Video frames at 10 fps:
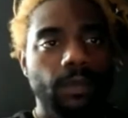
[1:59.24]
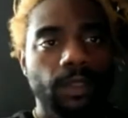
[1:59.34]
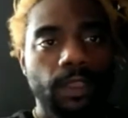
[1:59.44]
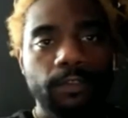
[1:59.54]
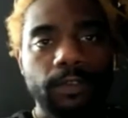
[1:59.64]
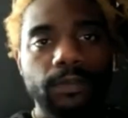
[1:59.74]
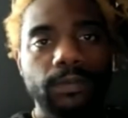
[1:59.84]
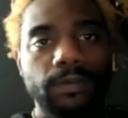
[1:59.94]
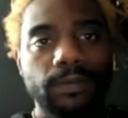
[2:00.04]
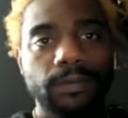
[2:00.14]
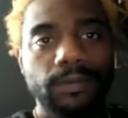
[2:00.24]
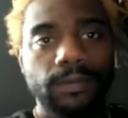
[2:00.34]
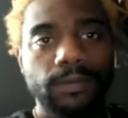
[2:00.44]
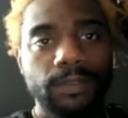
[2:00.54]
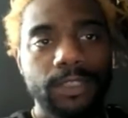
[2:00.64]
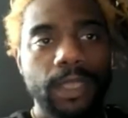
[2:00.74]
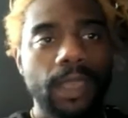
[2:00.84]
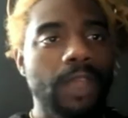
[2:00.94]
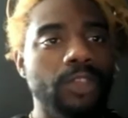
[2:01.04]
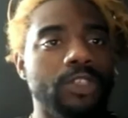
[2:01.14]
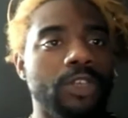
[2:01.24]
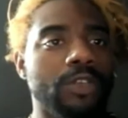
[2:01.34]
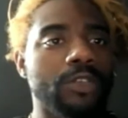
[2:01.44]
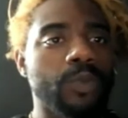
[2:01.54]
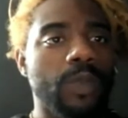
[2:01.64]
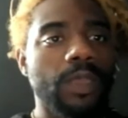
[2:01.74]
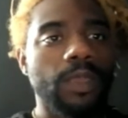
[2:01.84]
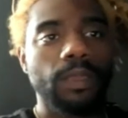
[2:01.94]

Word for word: Living, staying out the church's way.